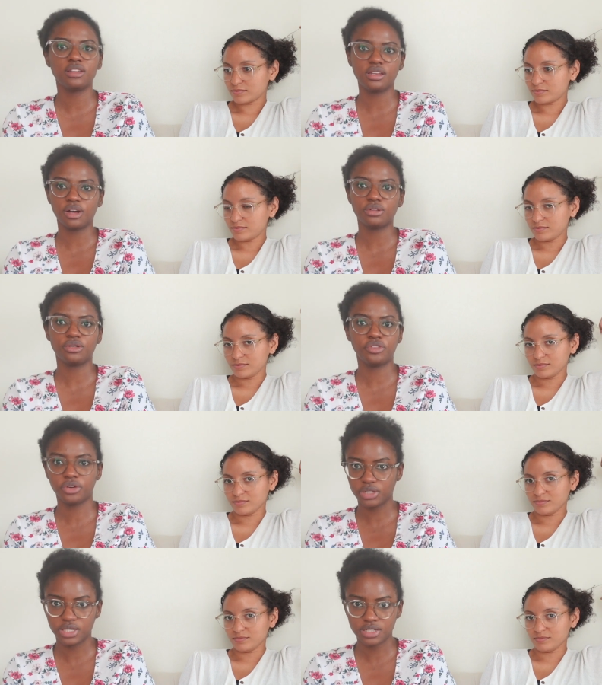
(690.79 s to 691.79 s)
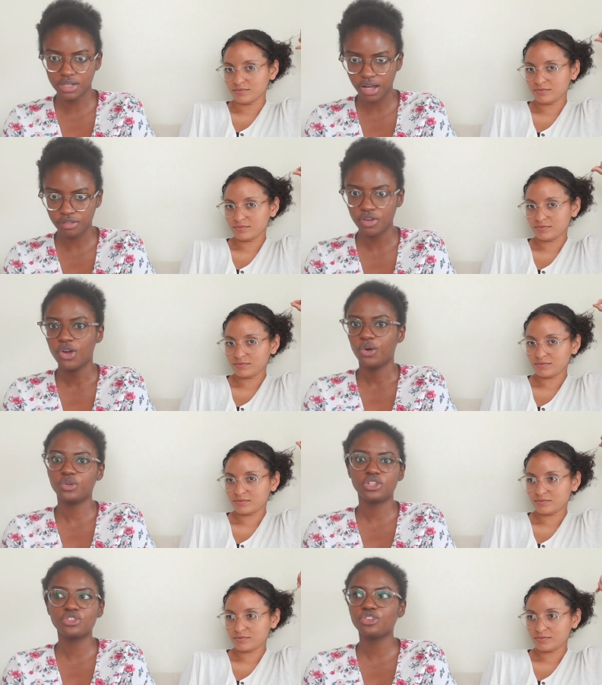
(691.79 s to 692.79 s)
Speaker 1: and out of mm. his life,
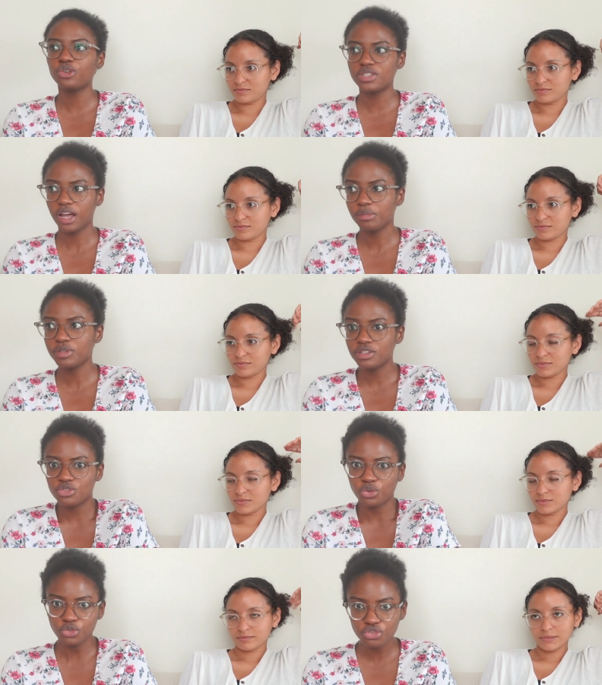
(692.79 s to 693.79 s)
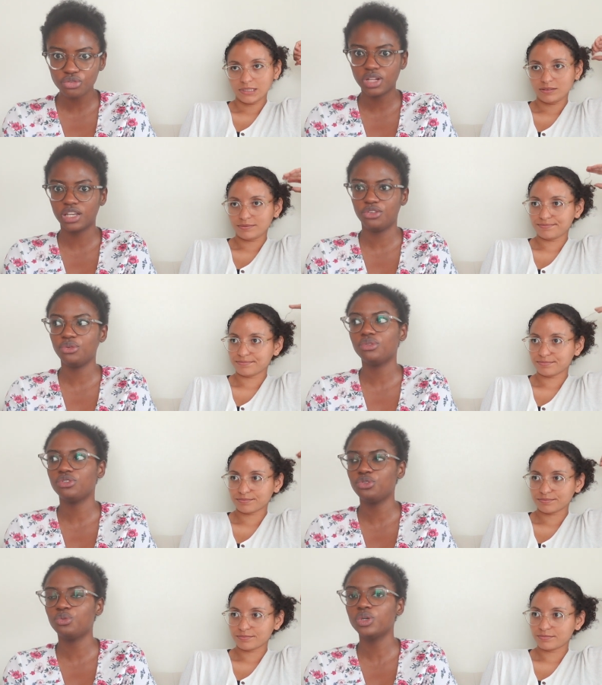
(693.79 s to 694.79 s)
which is so sad, but it's so true. Like you,
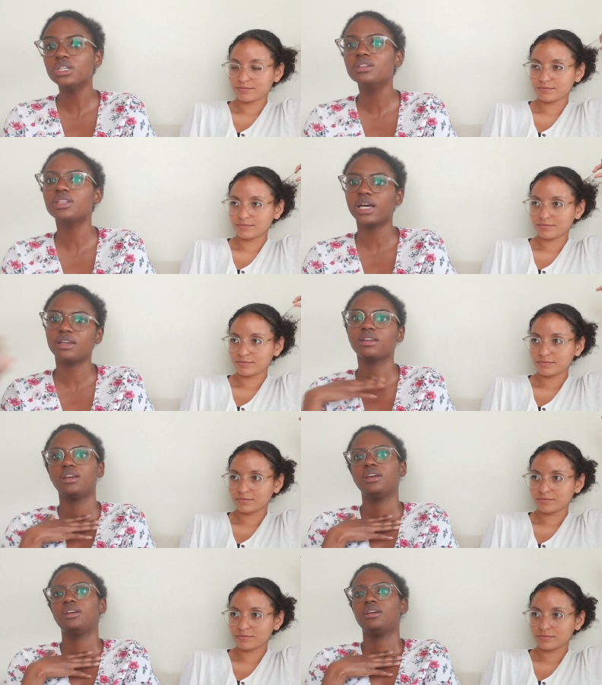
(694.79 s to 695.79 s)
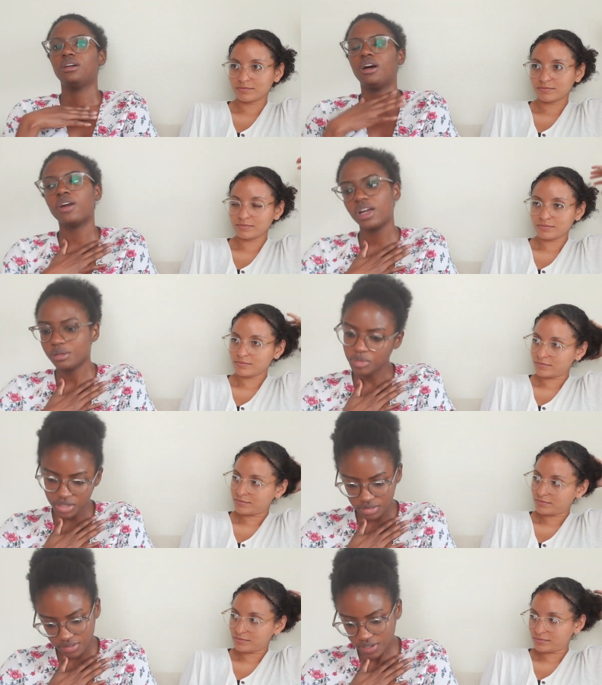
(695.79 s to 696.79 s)
you will like, all right, I'm not
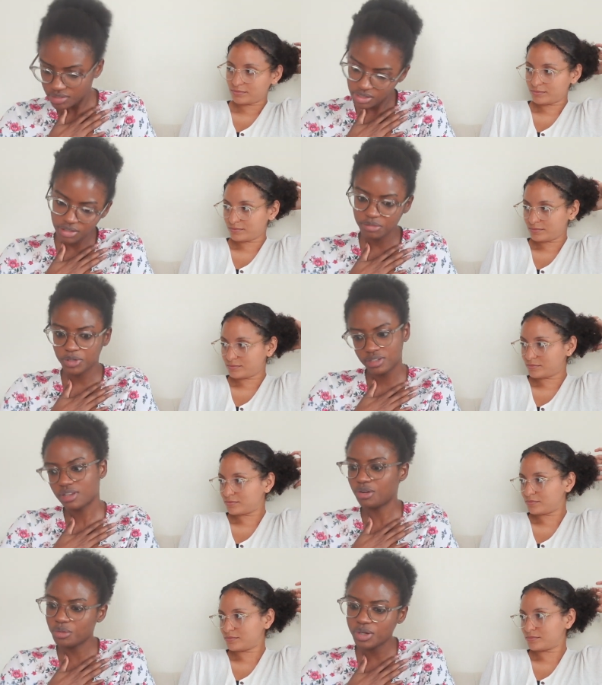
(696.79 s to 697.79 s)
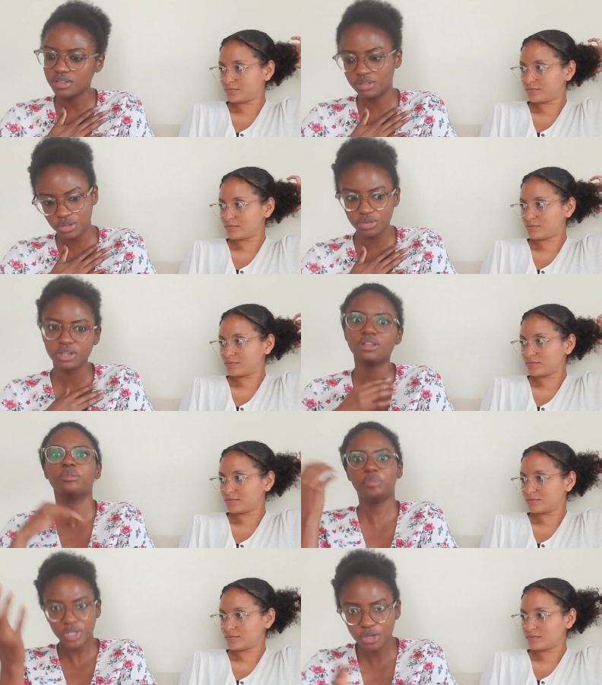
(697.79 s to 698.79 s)
gonna say anything because I don't want to create a
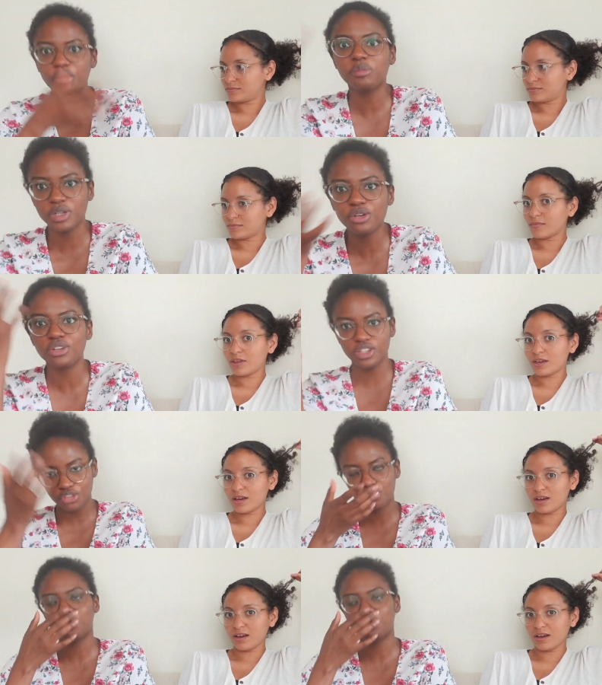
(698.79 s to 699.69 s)
bigger, bigger yeah.